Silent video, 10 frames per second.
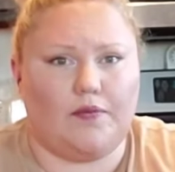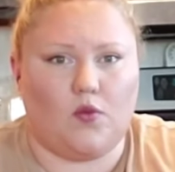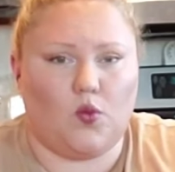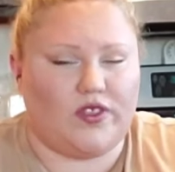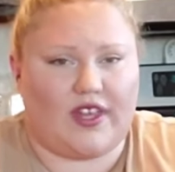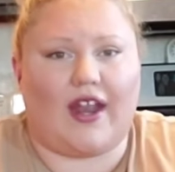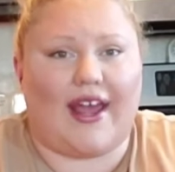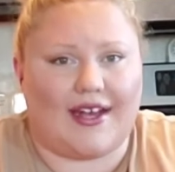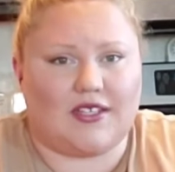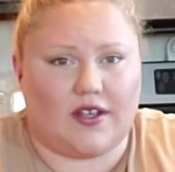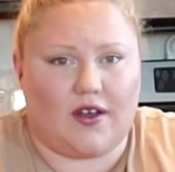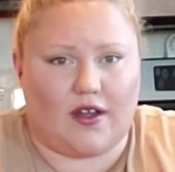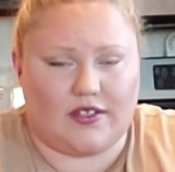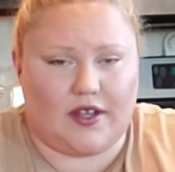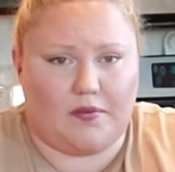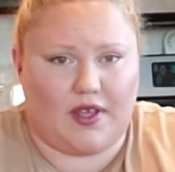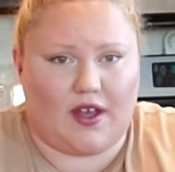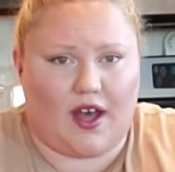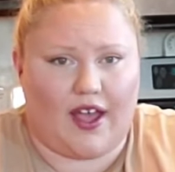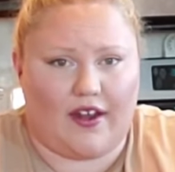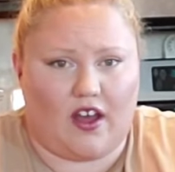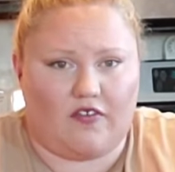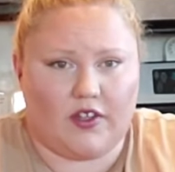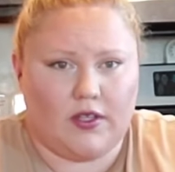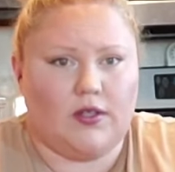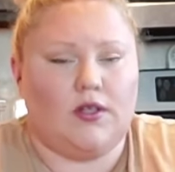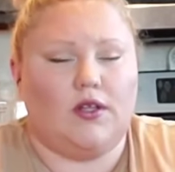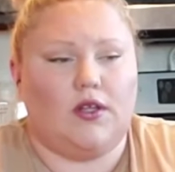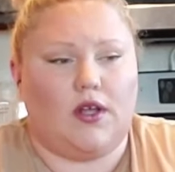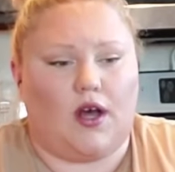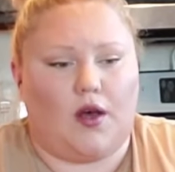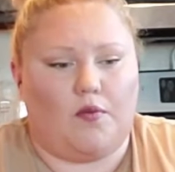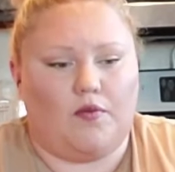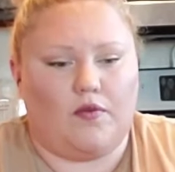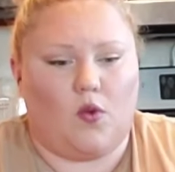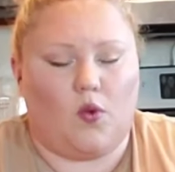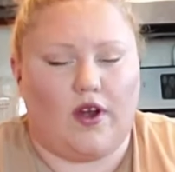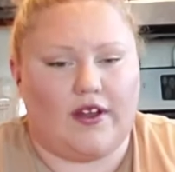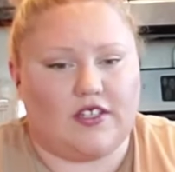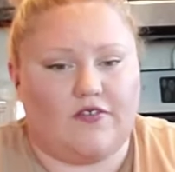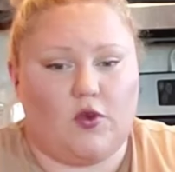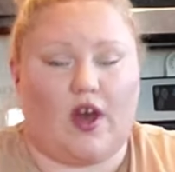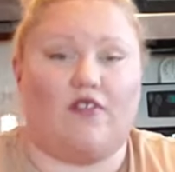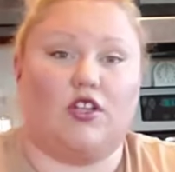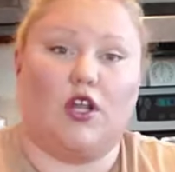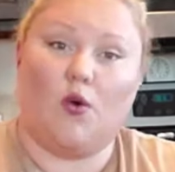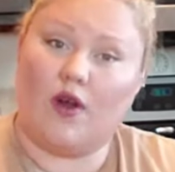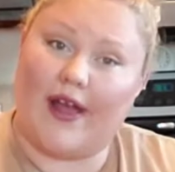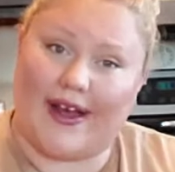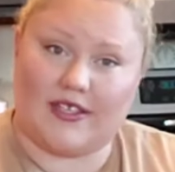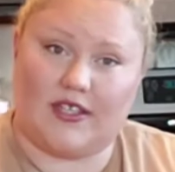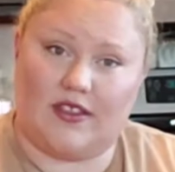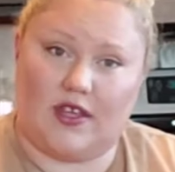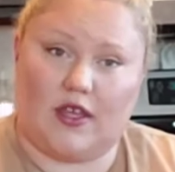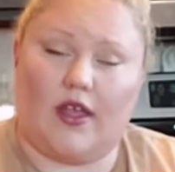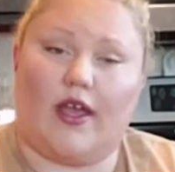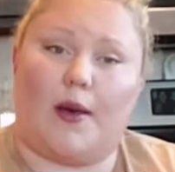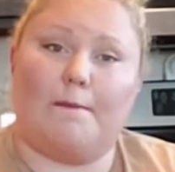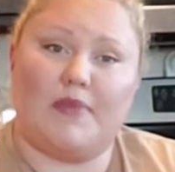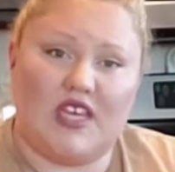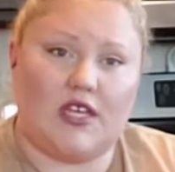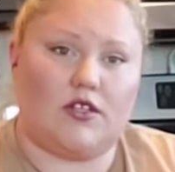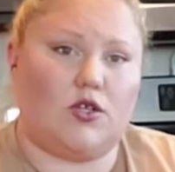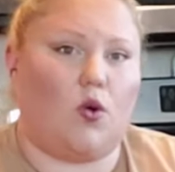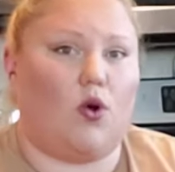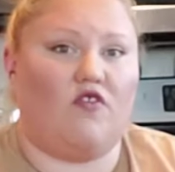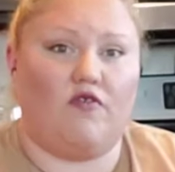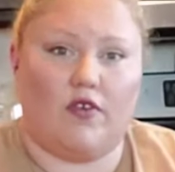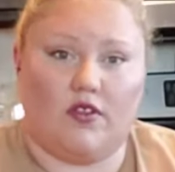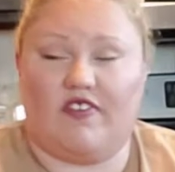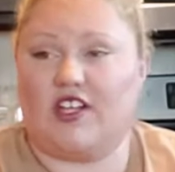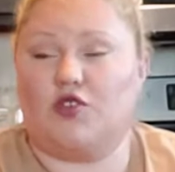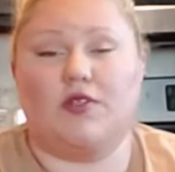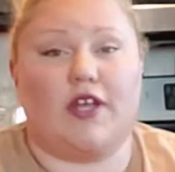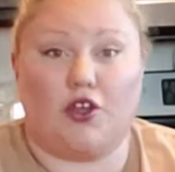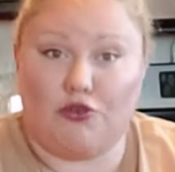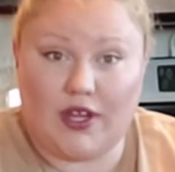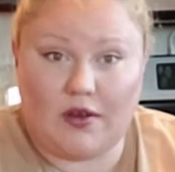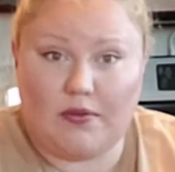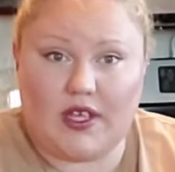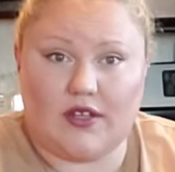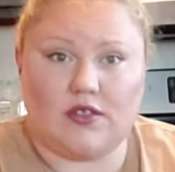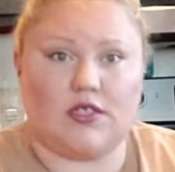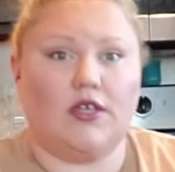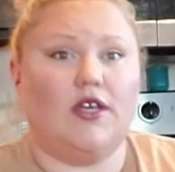with that acid content being high enough. Whereas if you have a lower acid thing like a meat or vegetable like green beans,